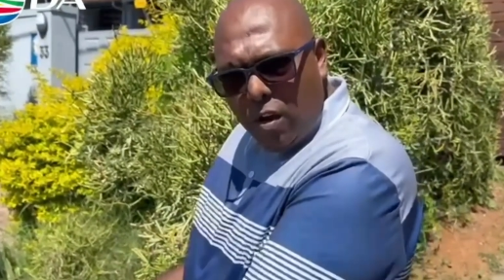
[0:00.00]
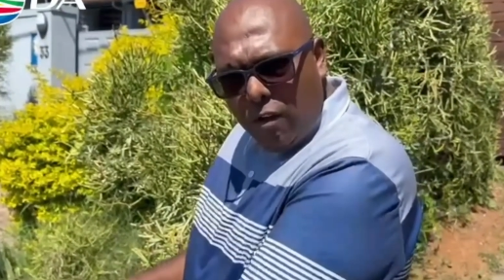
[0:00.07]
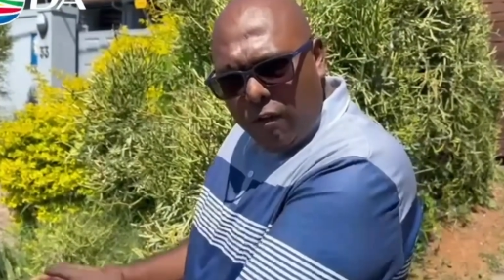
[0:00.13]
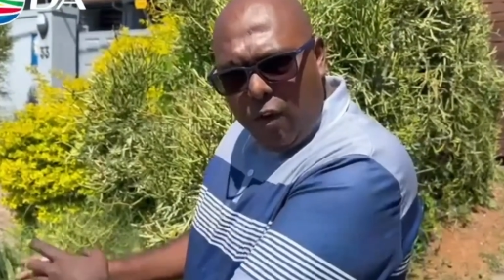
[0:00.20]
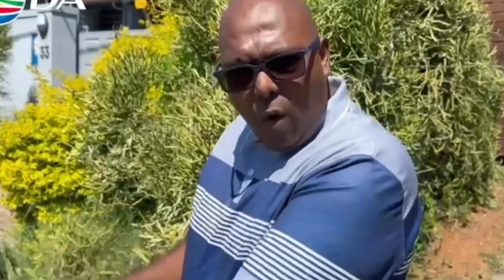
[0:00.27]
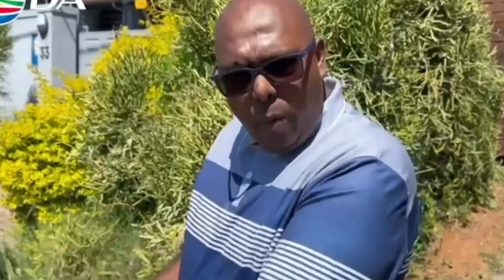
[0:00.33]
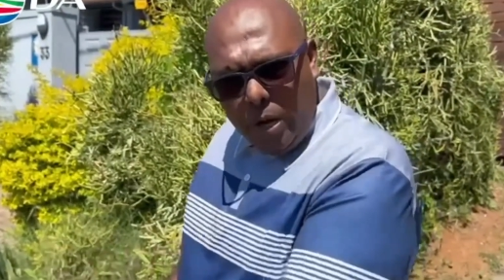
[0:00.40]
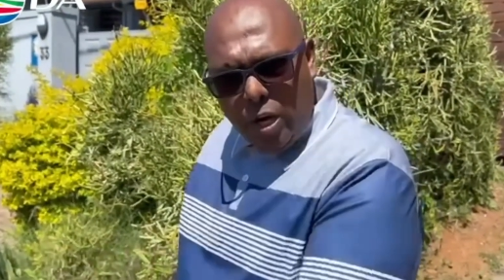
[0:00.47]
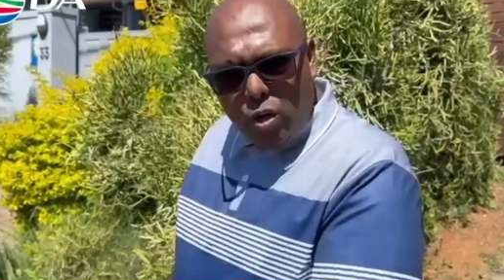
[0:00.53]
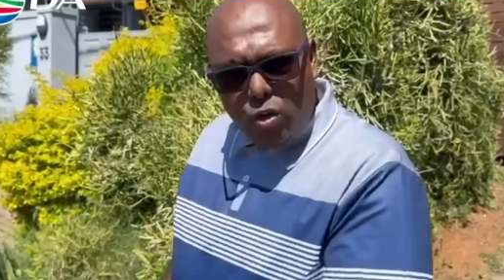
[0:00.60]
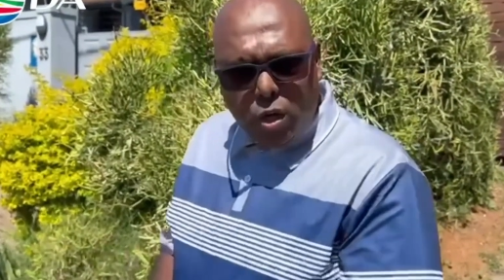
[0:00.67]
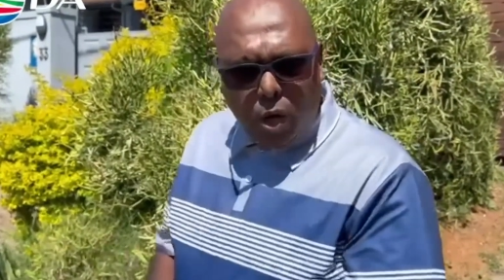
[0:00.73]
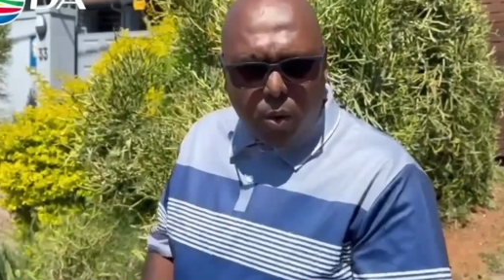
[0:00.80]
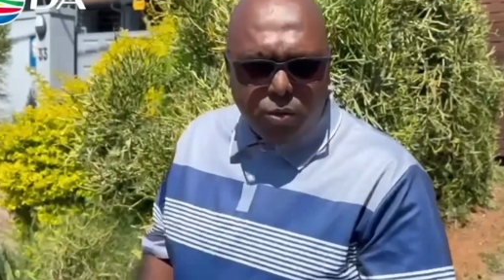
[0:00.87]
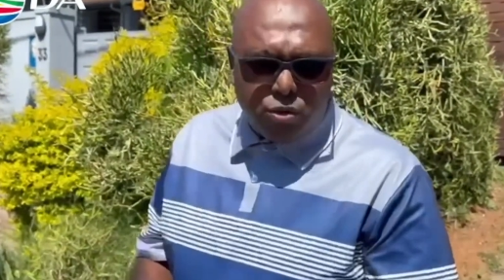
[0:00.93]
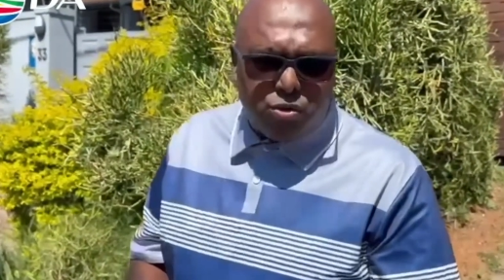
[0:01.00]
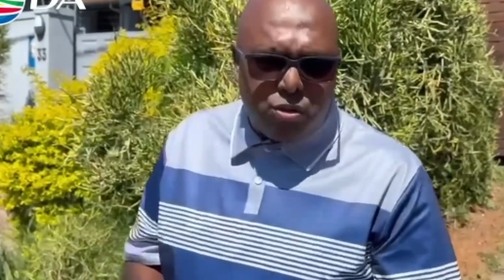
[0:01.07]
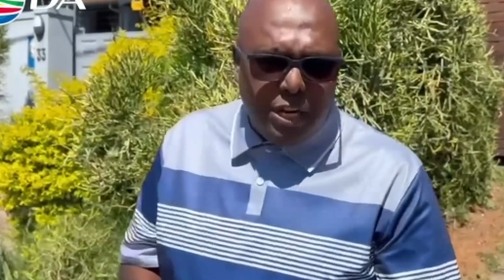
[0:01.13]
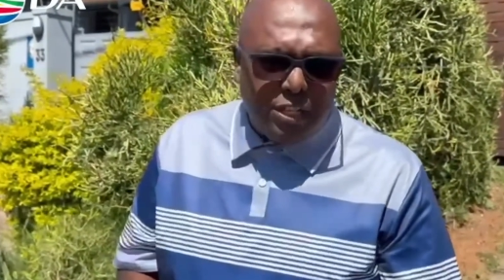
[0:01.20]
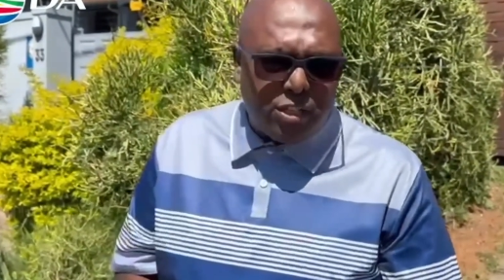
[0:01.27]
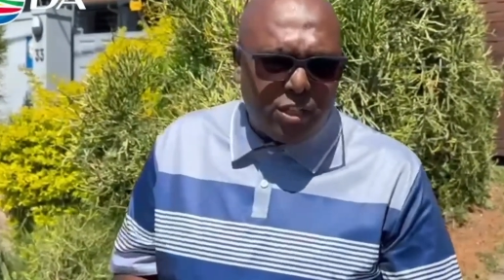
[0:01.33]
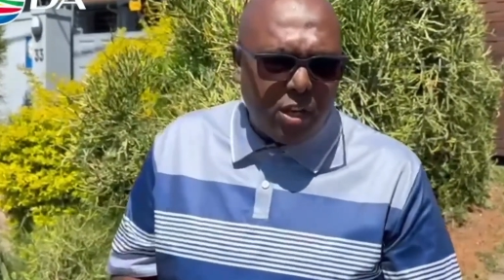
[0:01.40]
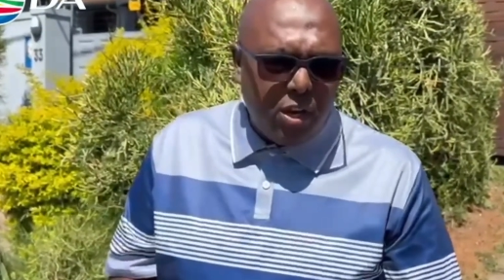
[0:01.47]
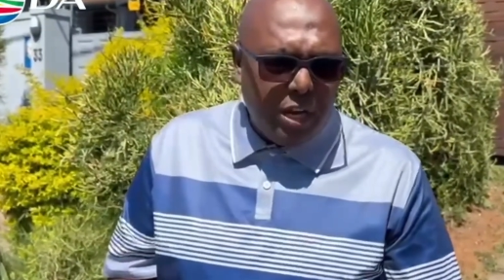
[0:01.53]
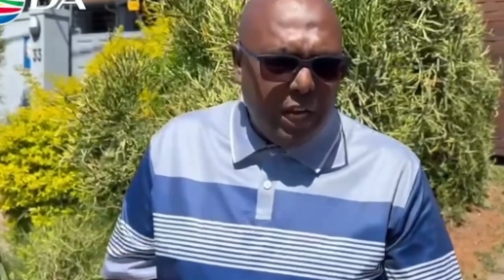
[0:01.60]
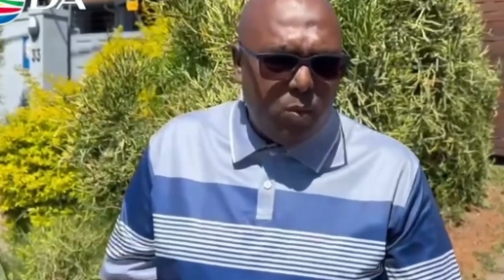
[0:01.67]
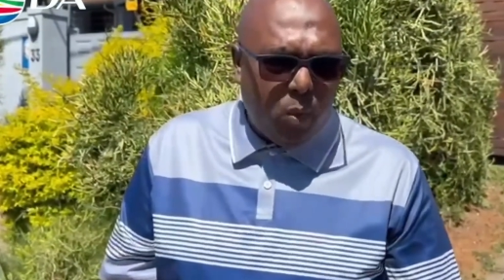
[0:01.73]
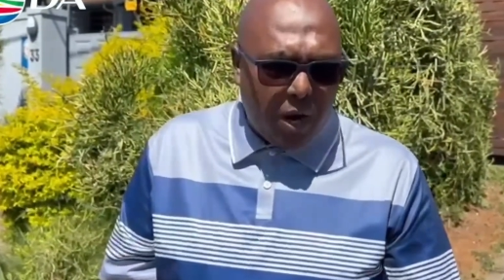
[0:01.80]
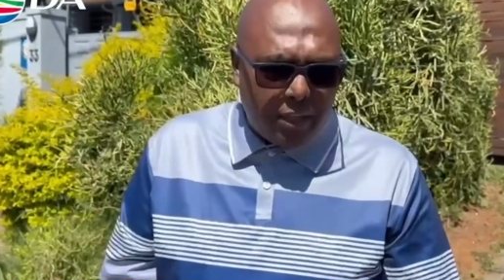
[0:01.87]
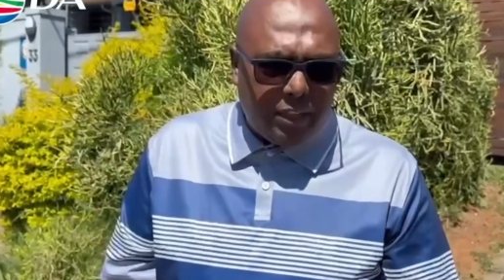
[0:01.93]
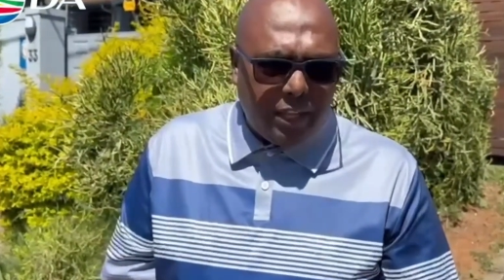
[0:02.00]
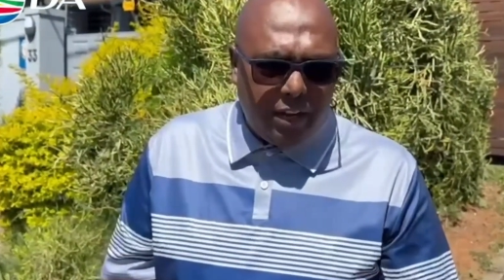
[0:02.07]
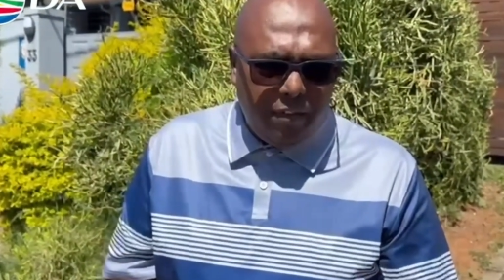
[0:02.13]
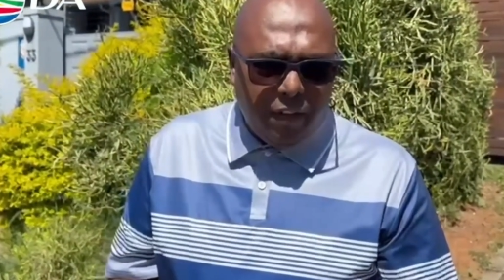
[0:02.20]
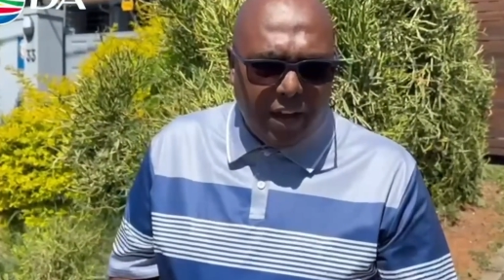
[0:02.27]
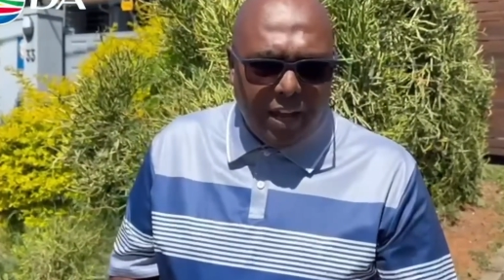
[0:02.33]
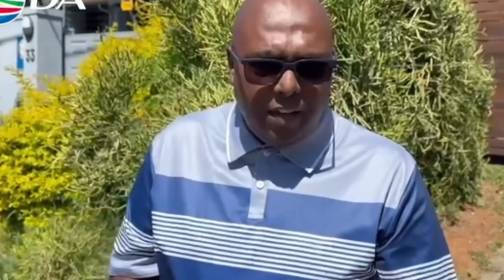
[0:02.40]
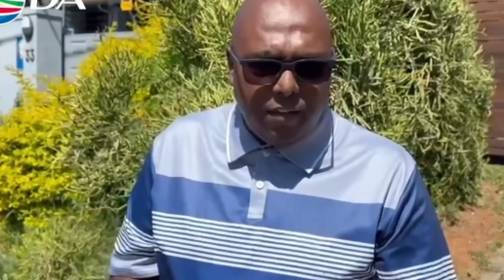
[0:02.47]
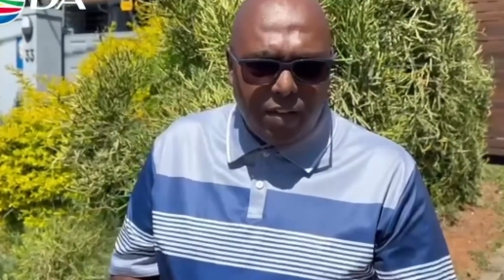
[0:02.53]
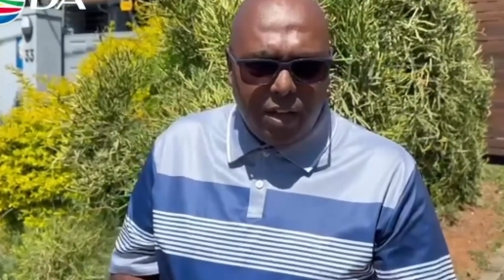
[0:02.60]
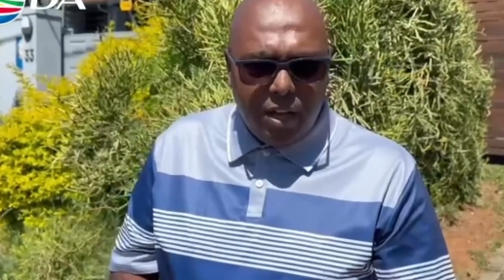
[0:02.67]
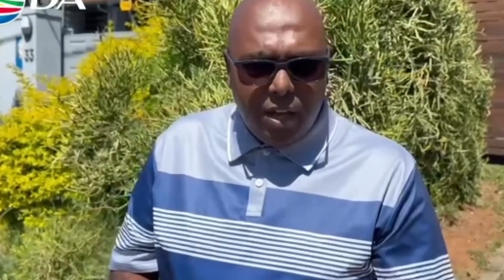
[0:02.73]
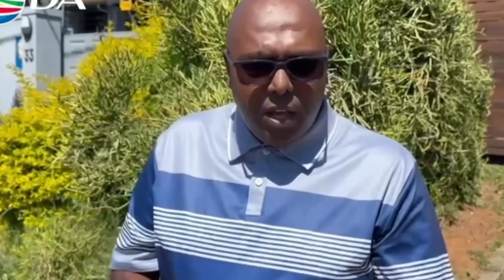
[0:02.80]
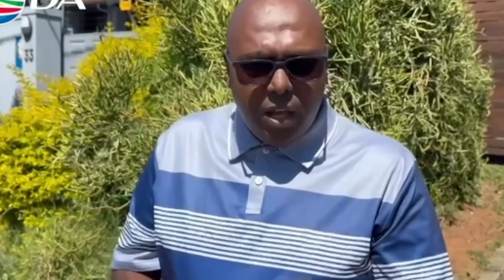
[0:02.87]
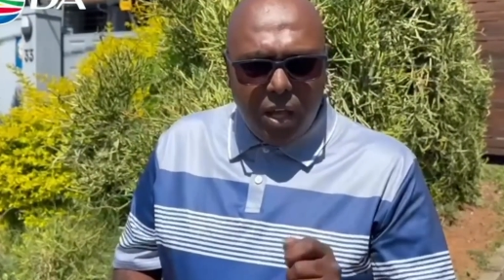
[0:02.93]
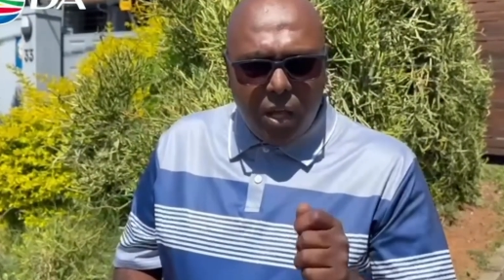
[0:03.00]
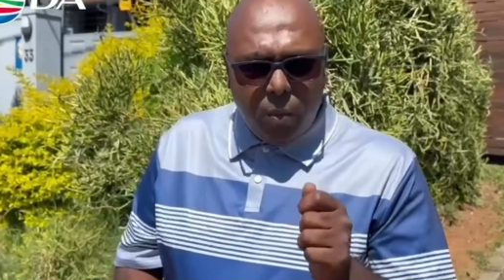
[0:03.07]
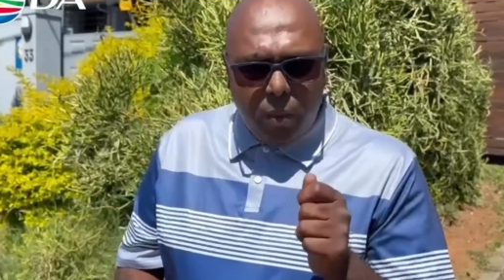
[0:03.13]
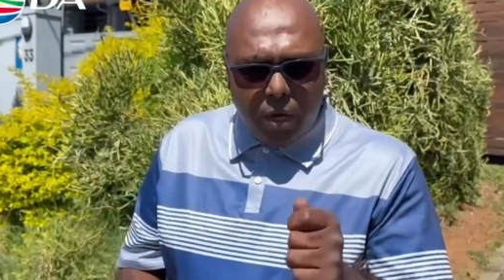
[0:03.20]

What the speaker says: flowing into our streets in 135.